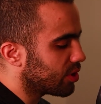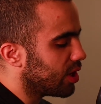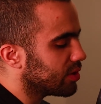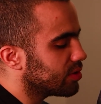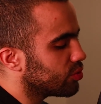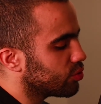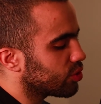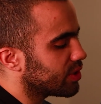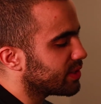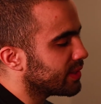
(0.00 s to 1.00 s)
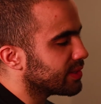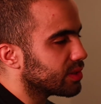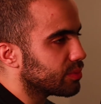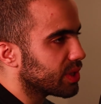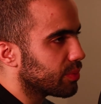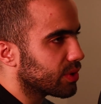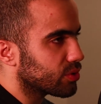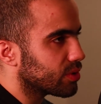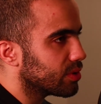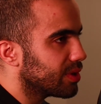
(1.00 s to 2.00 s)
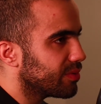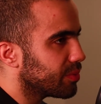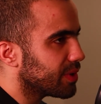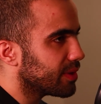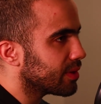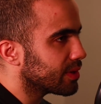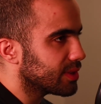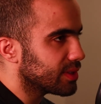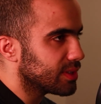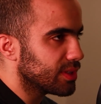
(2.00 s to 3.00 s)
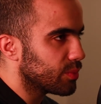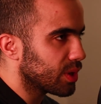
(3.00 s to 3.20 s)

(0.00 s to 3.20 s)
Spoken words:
God is usually seen as the big picture. Everybody thinks they see the